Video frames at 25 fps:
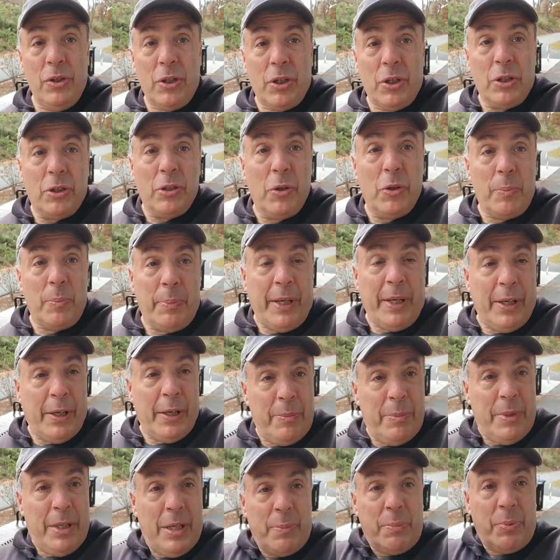You could do a
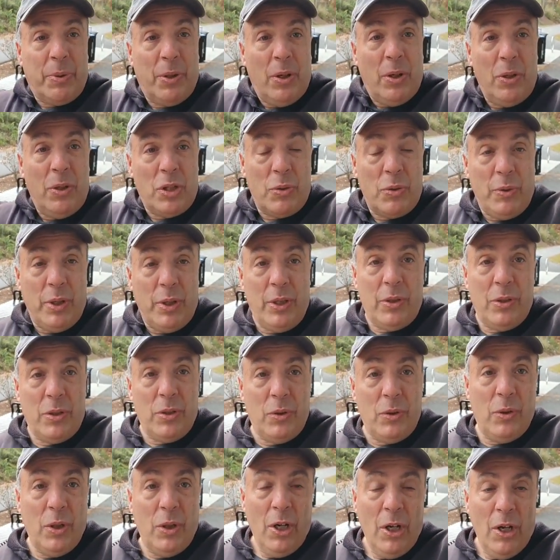pyramid approach where you
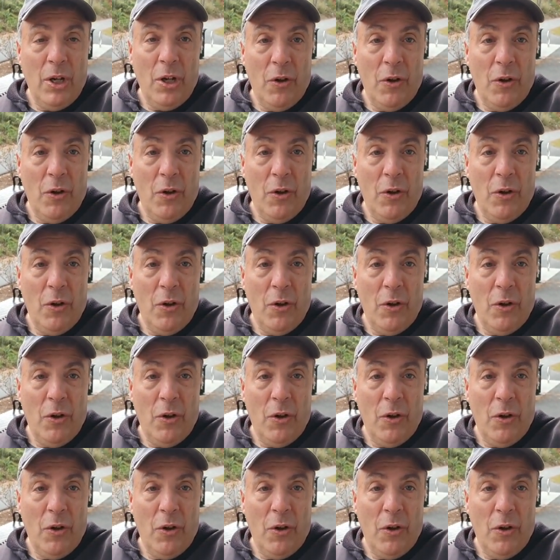do